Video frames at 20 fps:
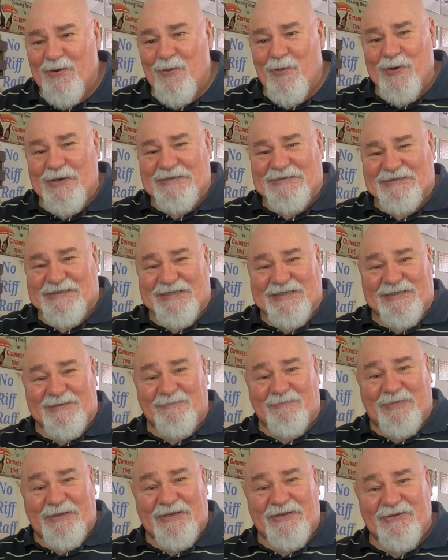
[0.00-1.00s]
whisky
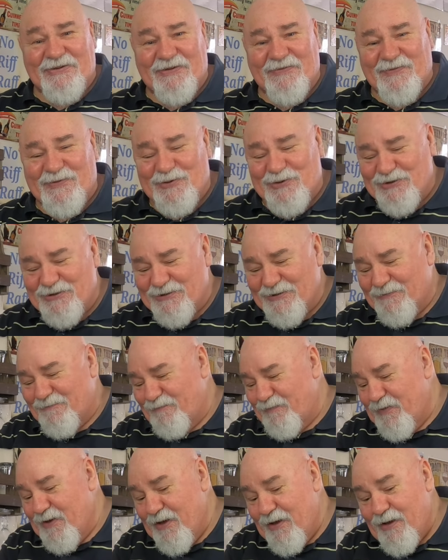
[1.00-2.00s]
and beer reviews.
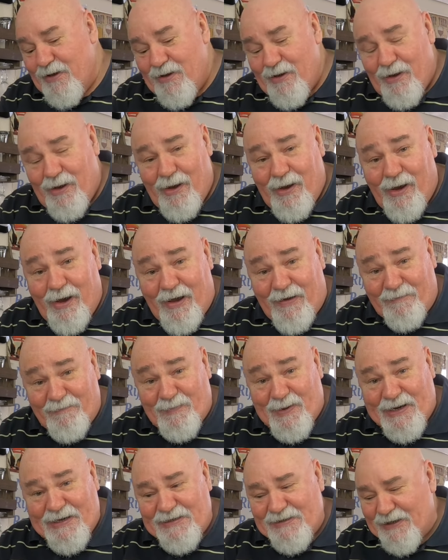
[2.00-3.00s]
A half
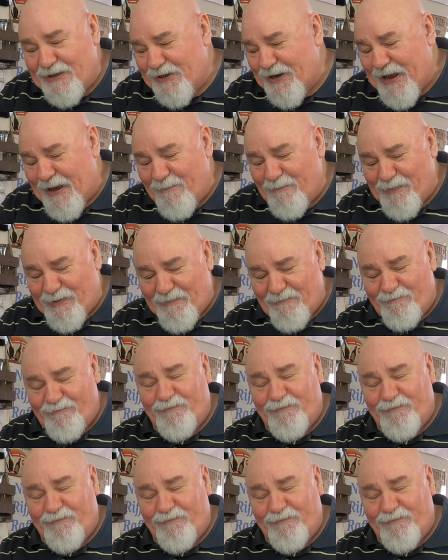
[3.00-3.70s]
pint and a nip.